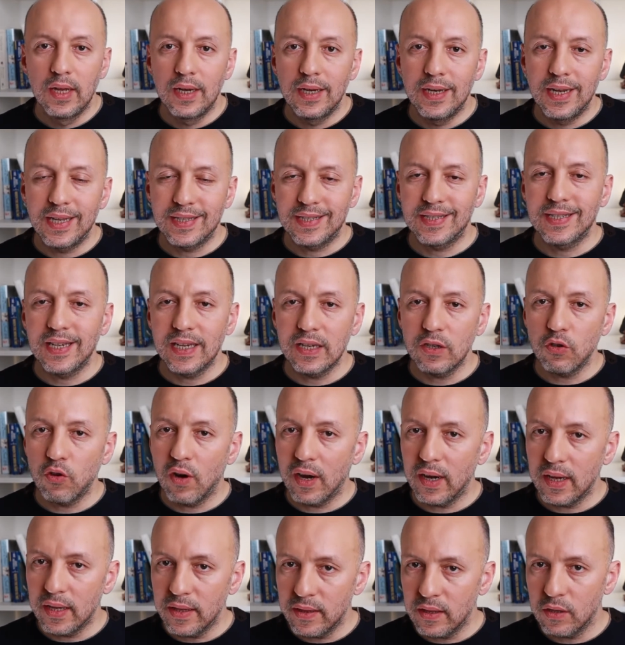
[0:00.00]
Let's say you
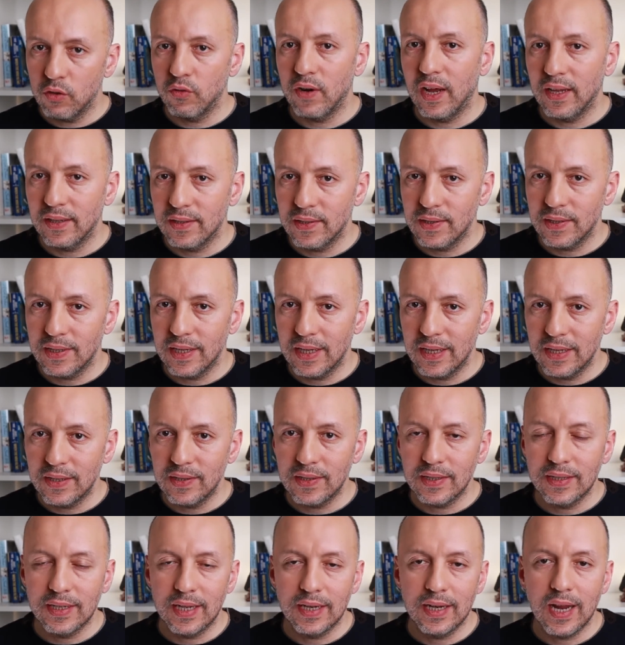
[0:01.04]
are in the United
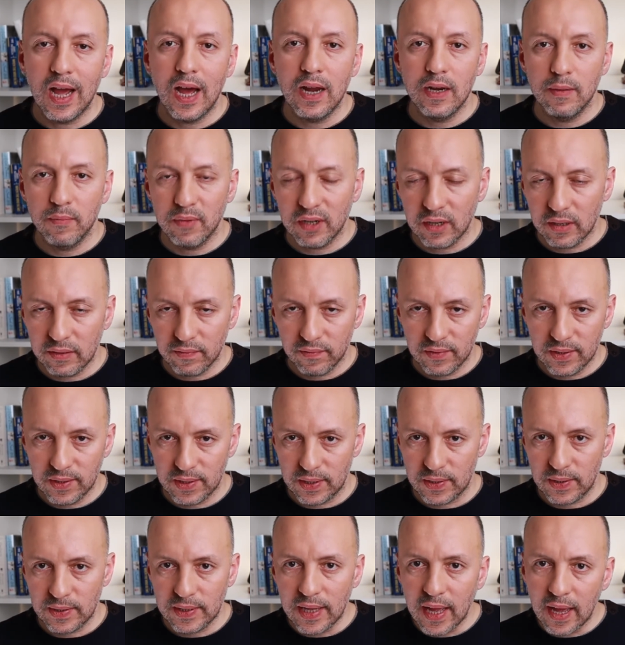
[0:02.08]
States in a non-immigrant
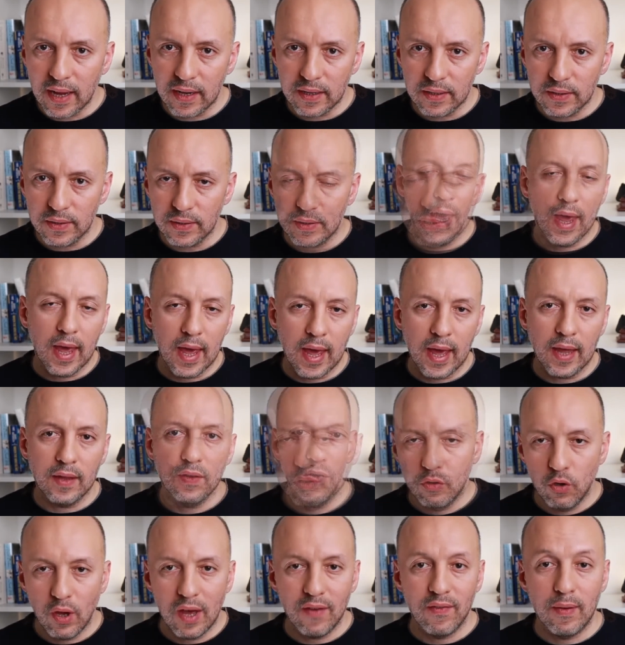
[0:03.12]
visa status
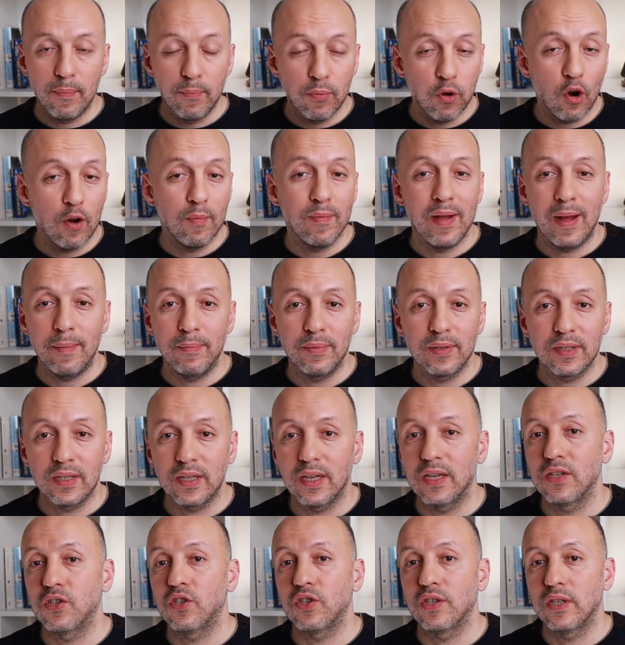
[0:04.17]
and you have a PERM
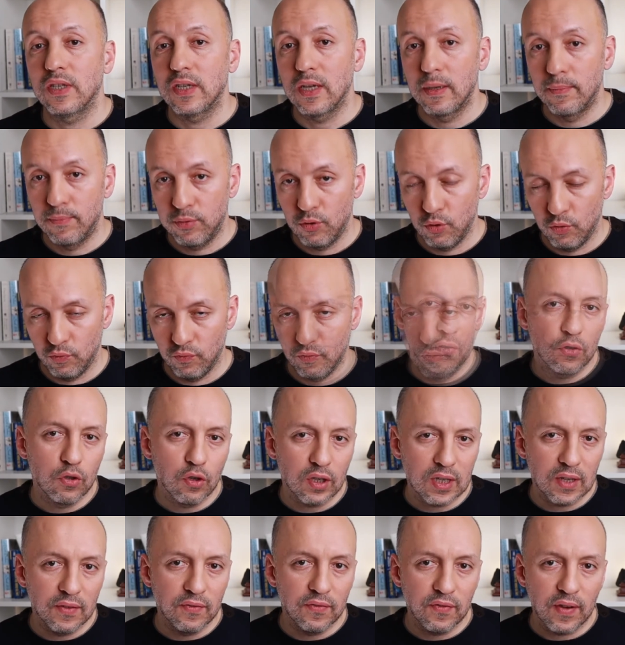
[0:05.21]
application approved.
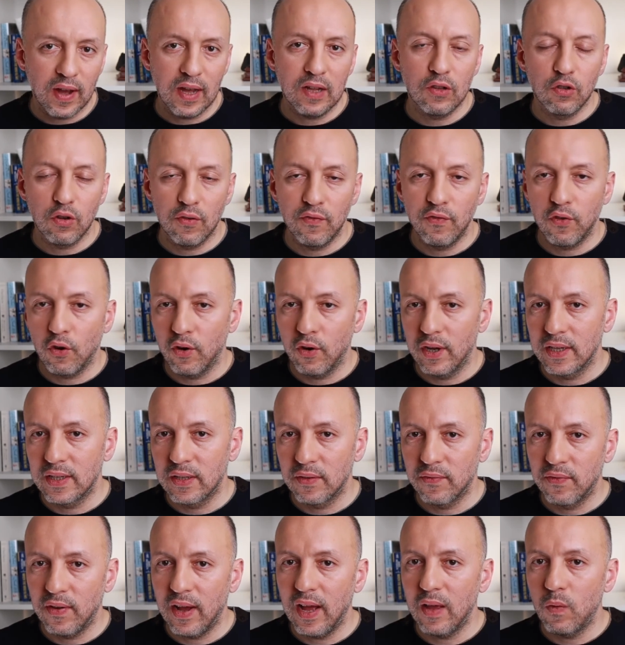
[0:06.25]
You can file your
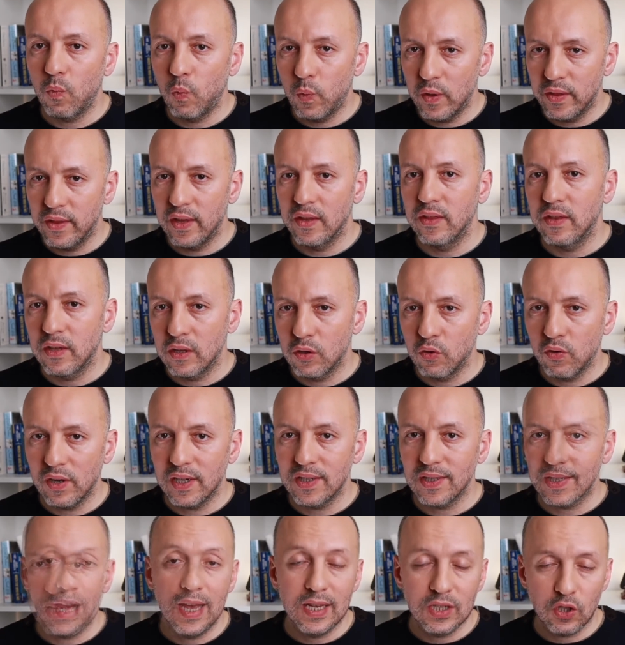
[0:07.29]
485 within the
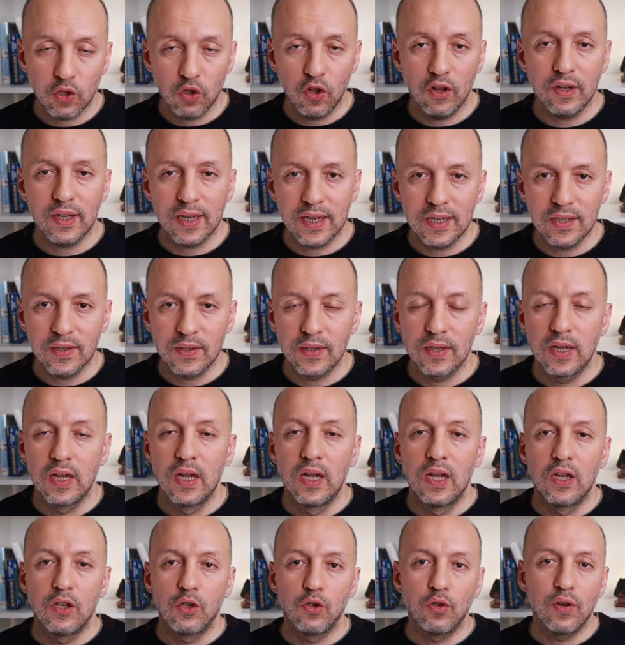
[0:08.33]
US as long as
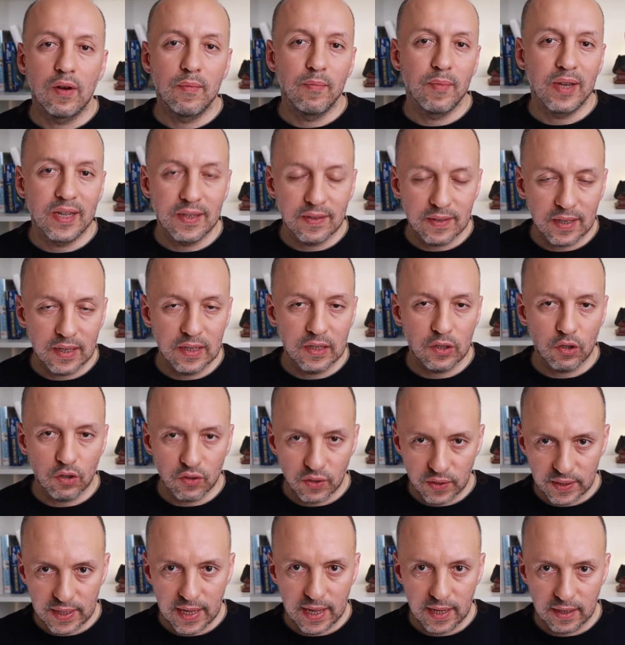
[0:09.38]
you are maintaining your
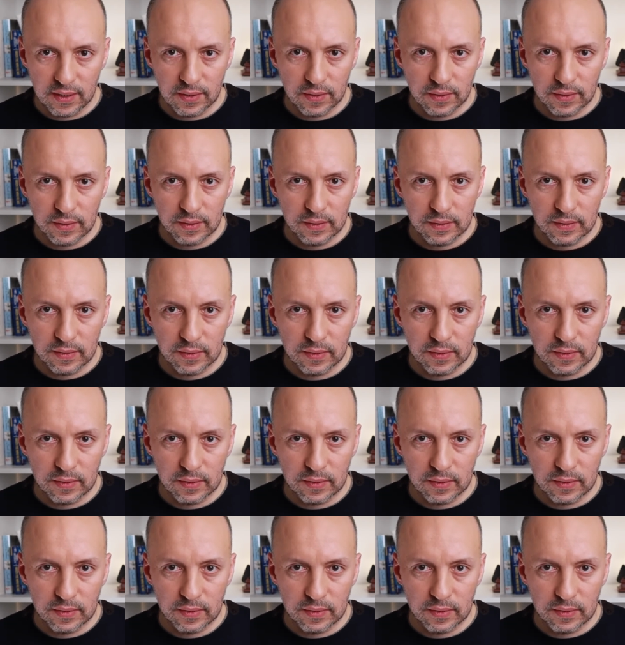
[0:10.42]
status.